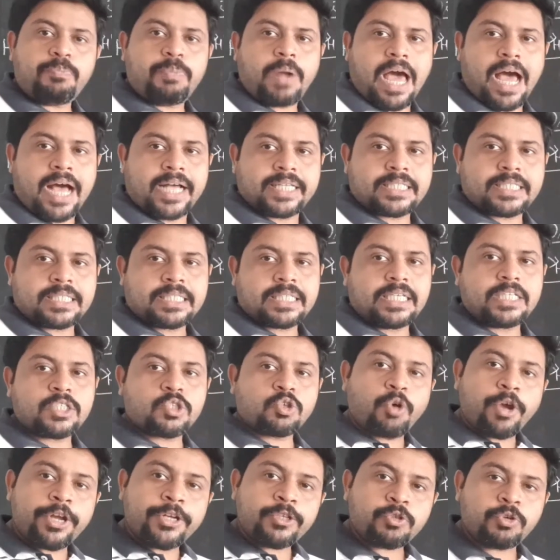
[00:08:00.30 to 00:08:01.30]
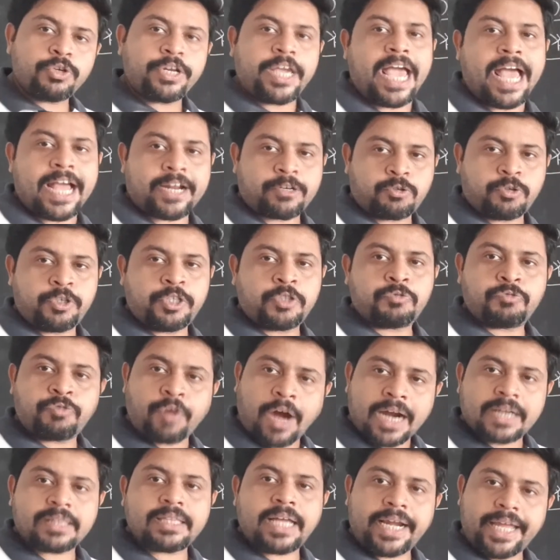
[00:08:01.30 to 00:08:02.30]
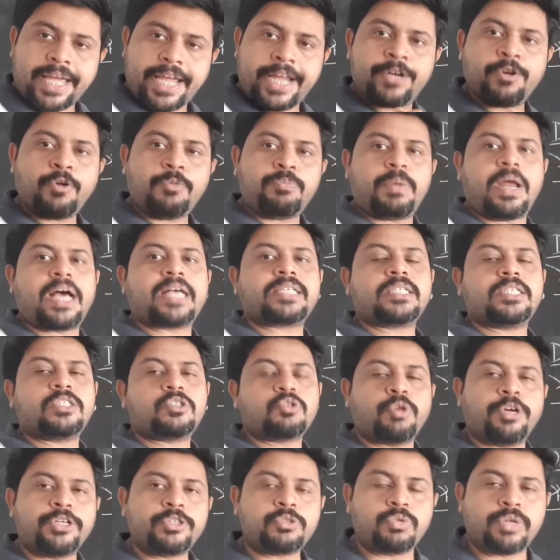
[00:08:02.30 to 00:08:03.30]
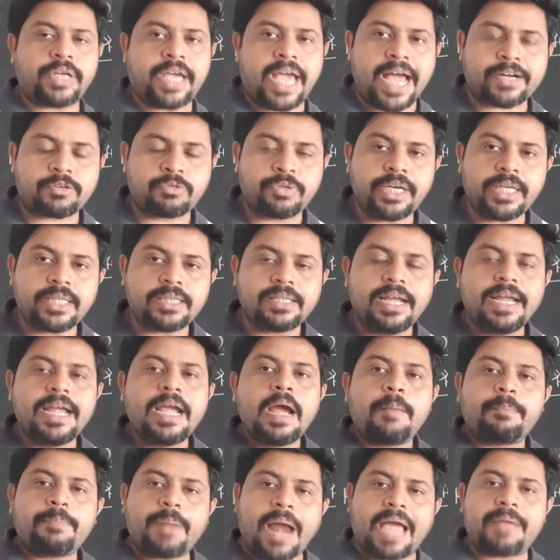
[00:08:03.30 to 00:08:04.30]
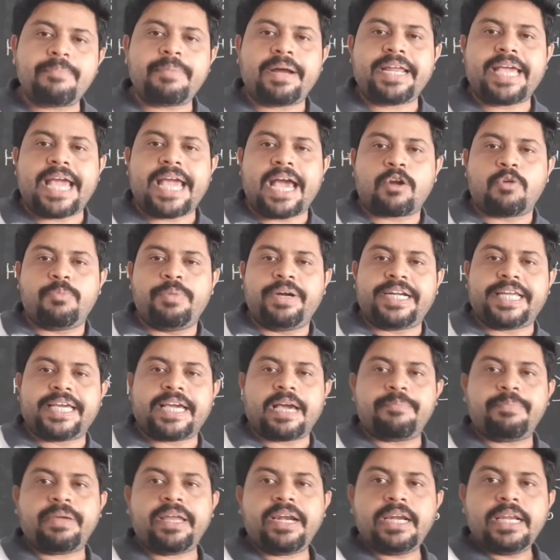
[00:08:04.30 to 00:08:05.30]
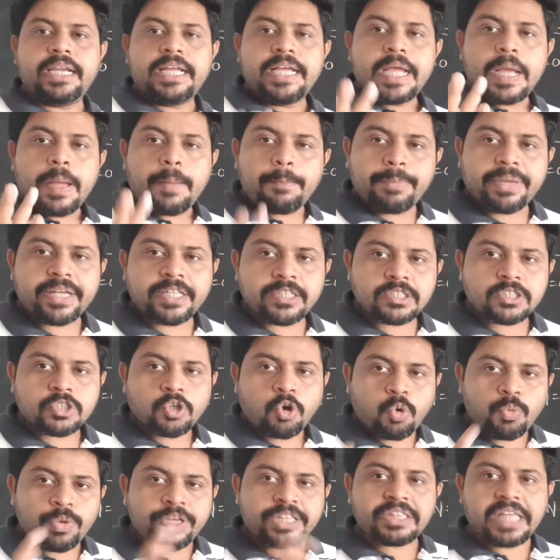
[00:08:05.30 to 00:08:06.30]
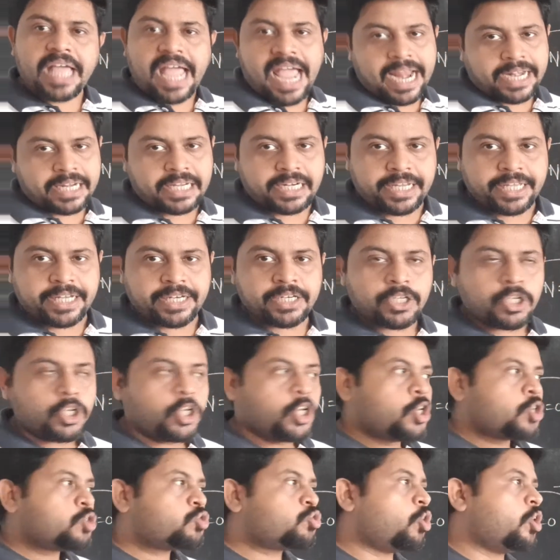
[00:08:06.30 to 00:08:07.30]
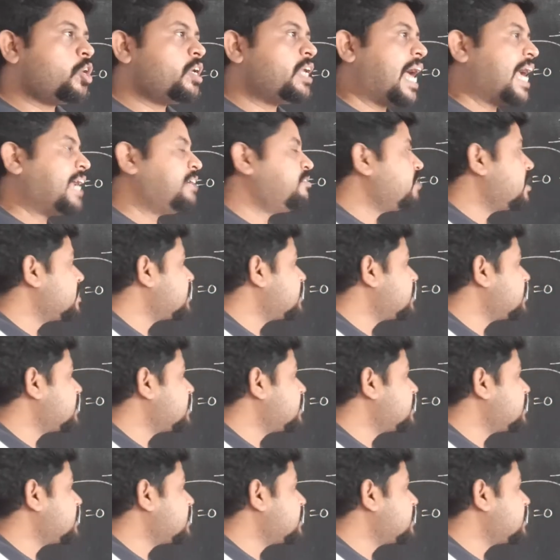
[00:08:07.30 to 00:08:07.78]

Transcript: plus is going to react with, further NO plus is going to react with primary aromatic amine, means with aniline. So nitrous